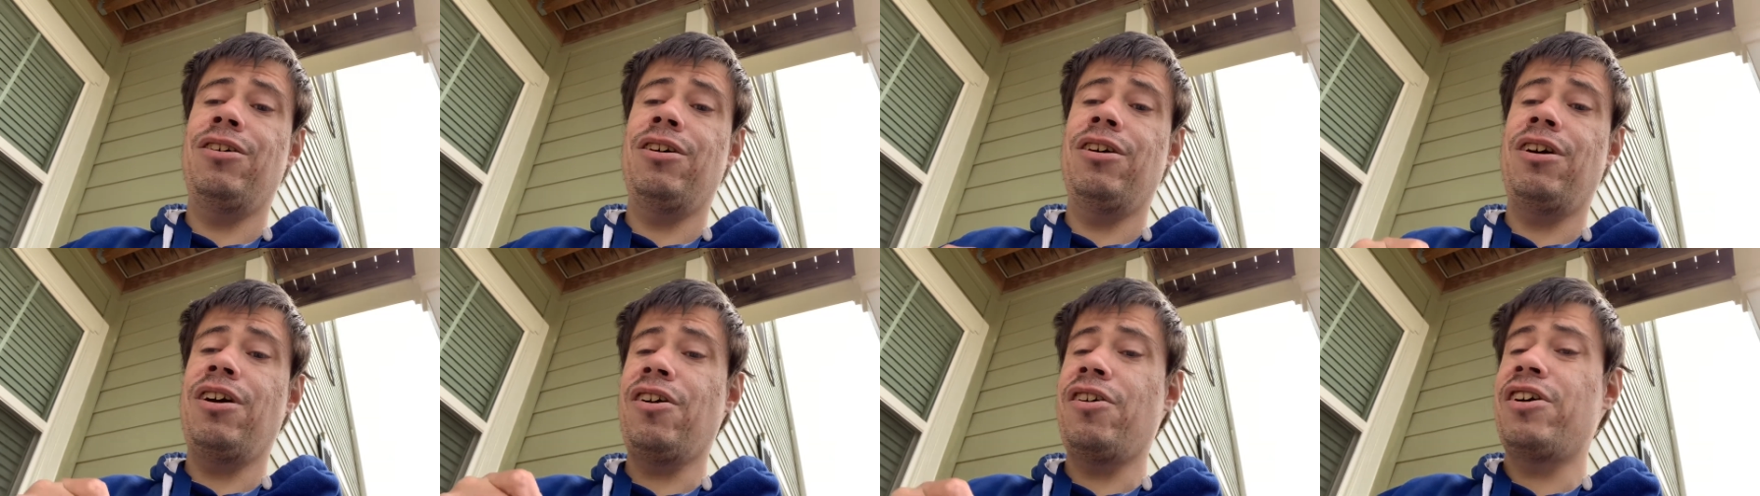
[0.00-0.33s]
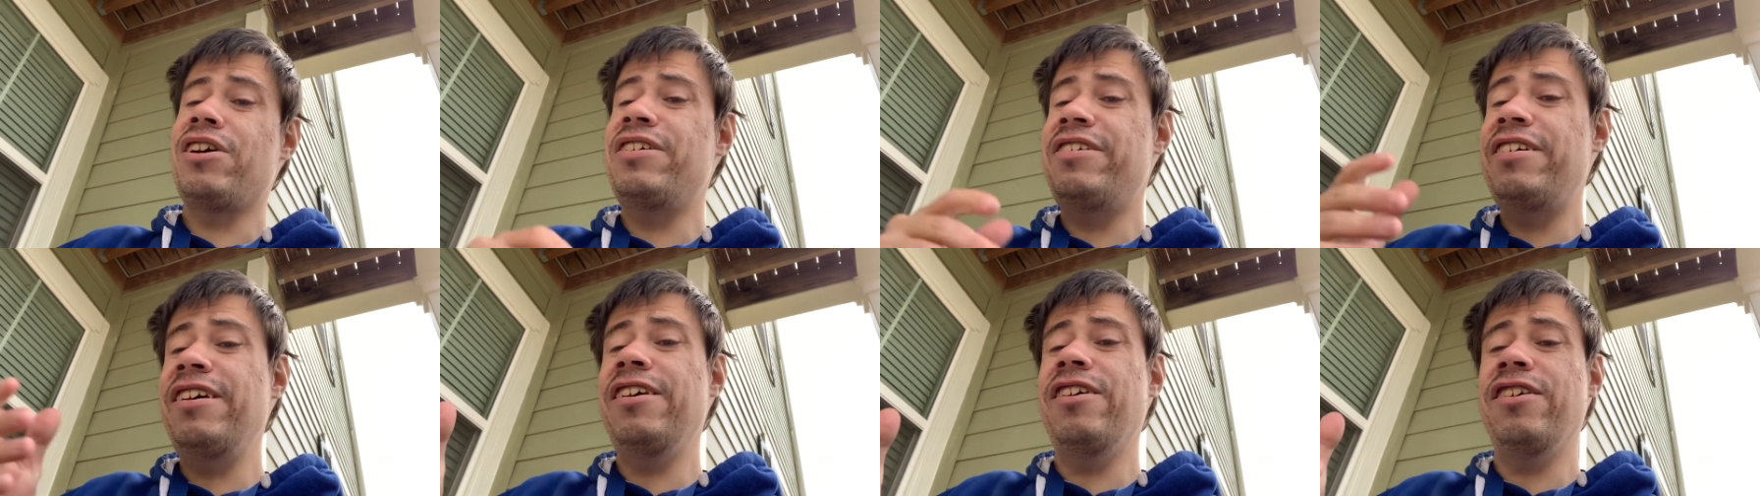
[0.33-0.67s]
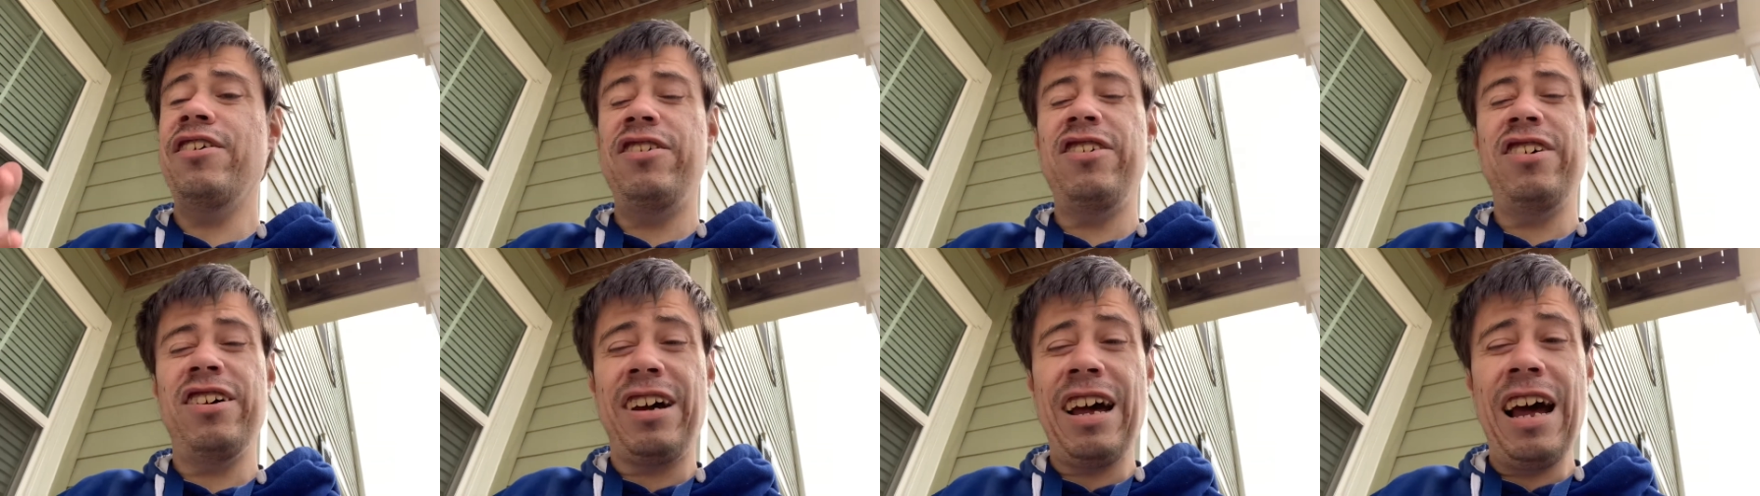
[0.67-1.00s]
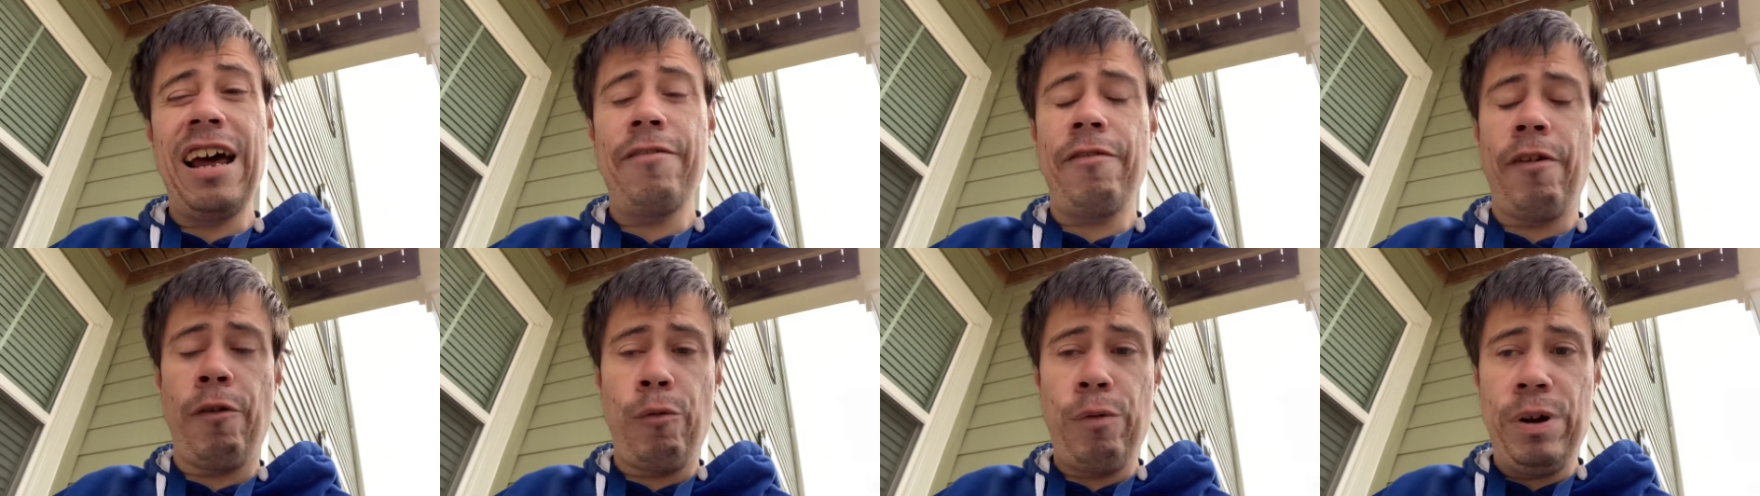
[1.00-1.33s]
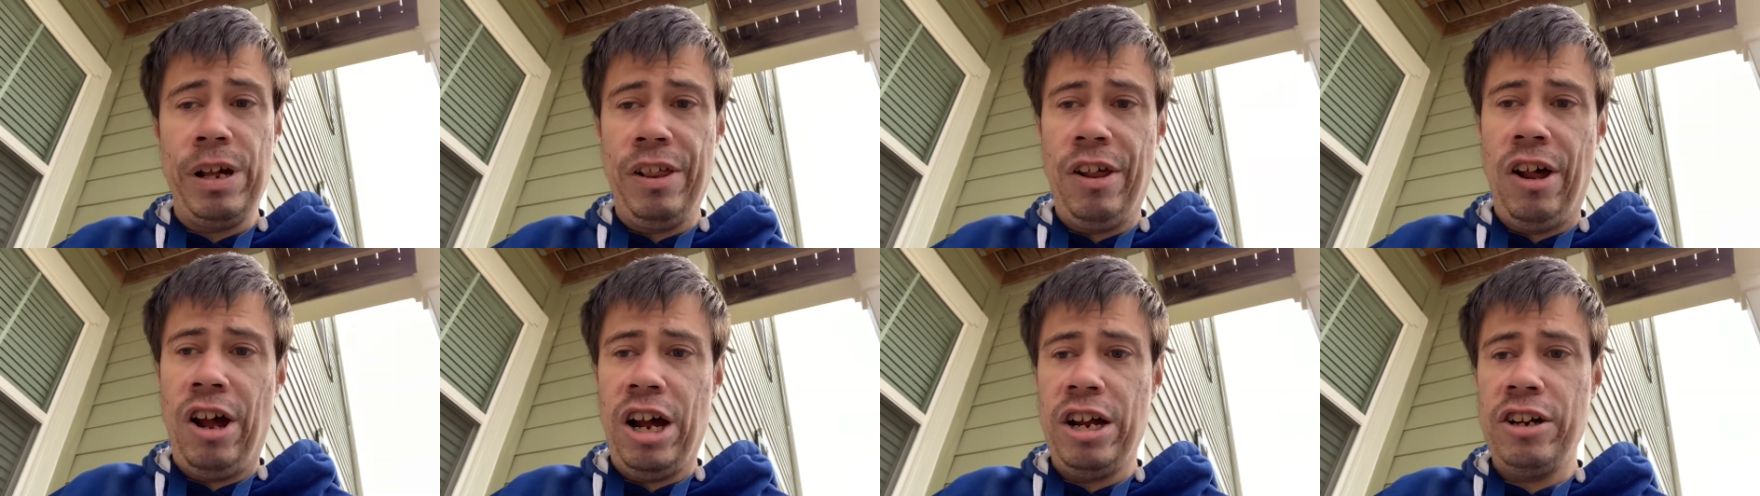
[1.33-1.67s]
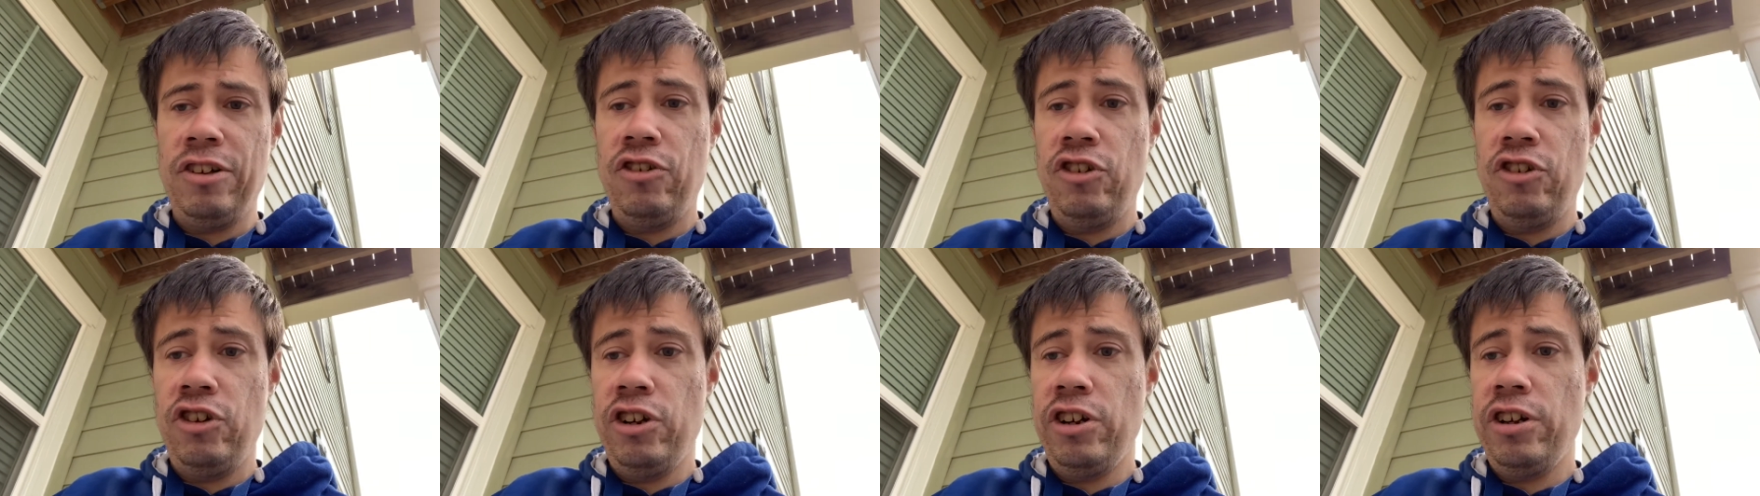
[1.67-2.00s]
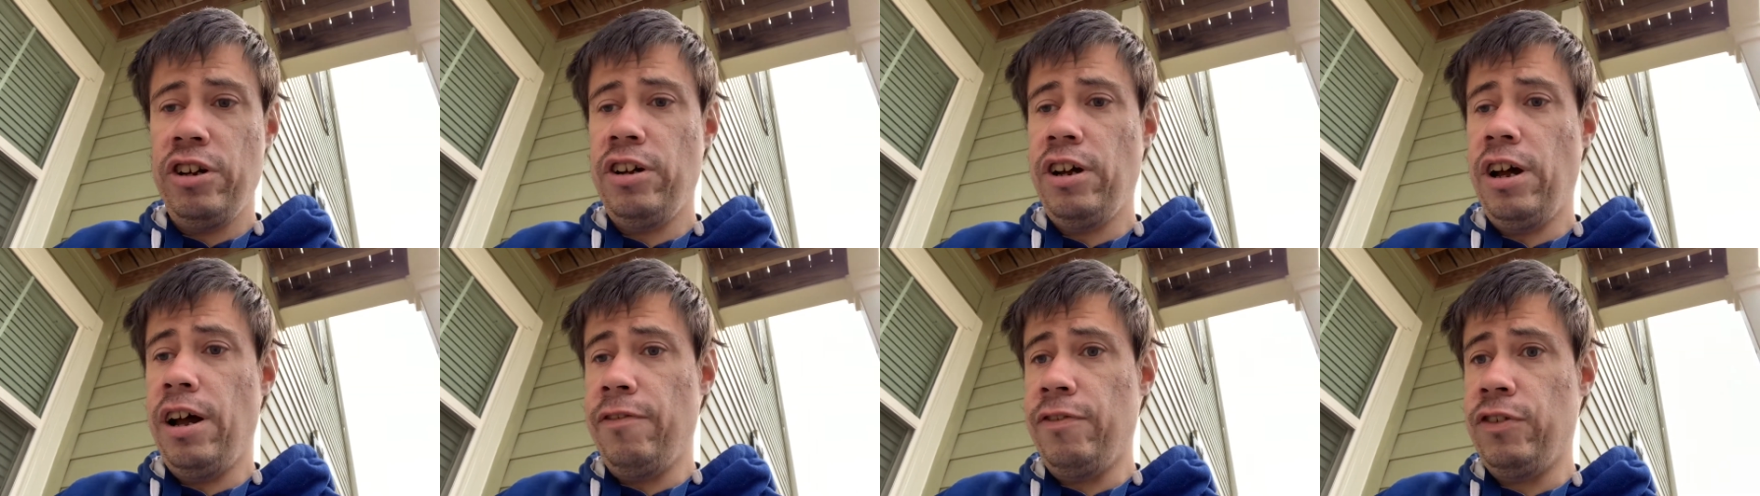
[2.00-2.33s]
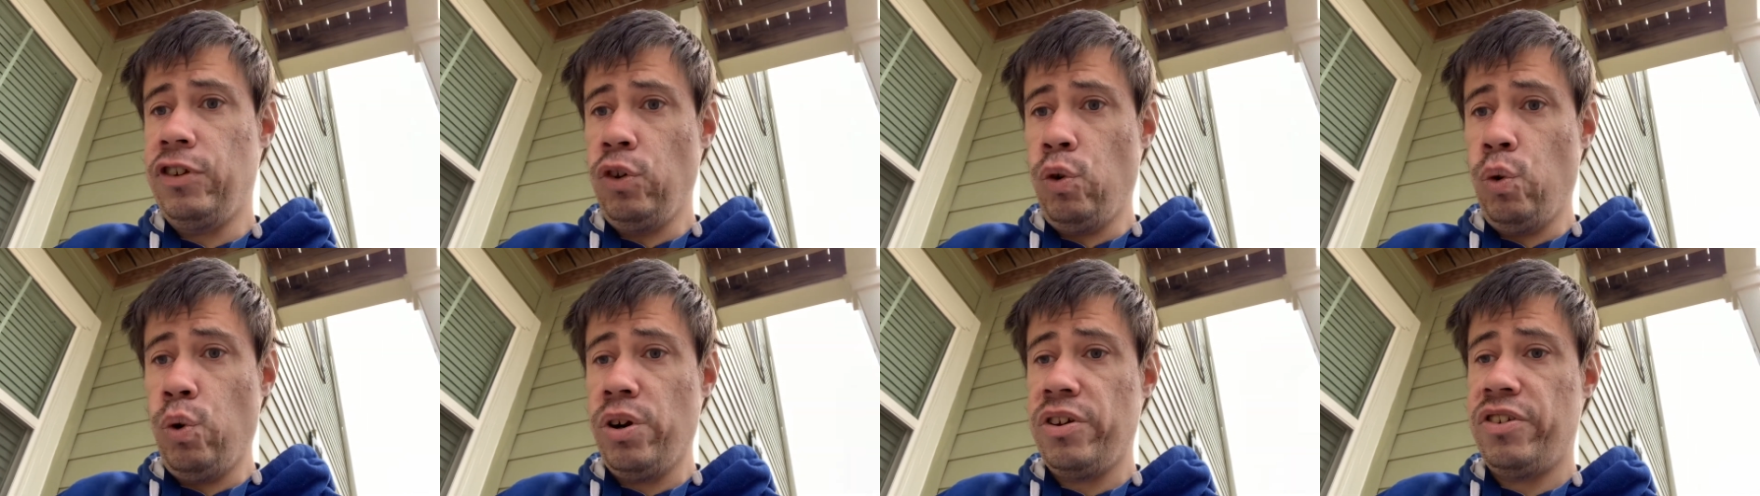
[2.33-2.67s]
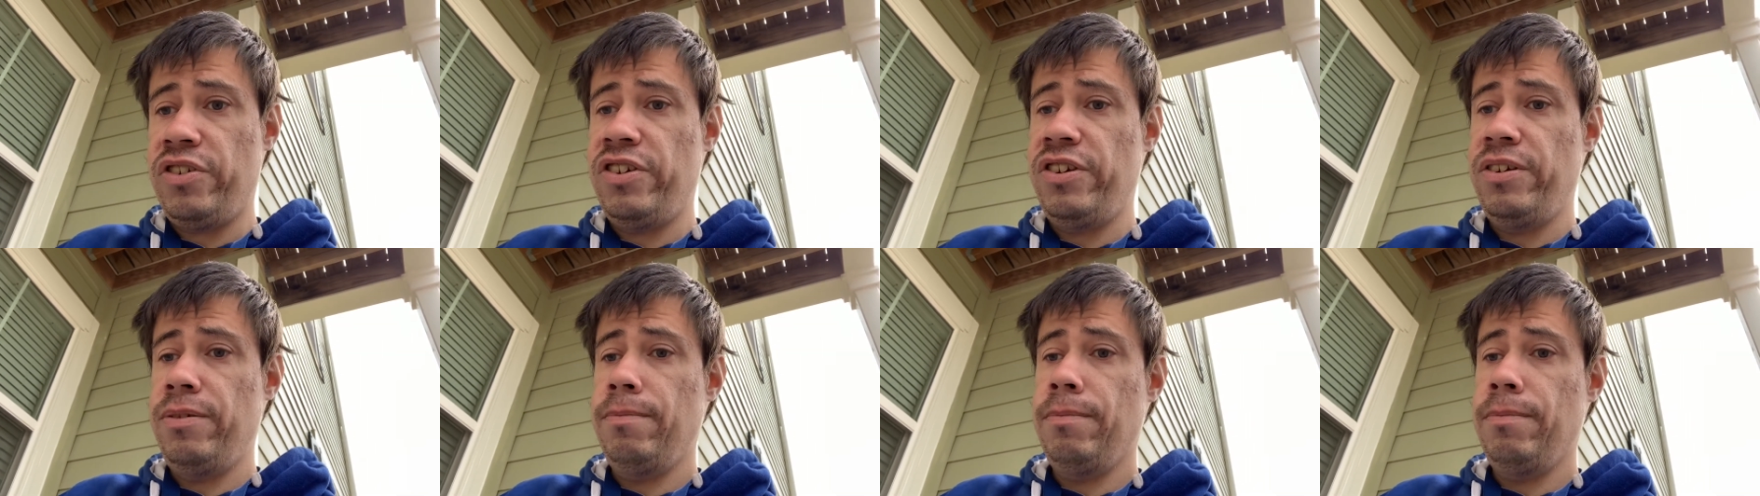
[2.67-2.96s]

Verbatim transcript: or consider this kind of a relaunch of sorts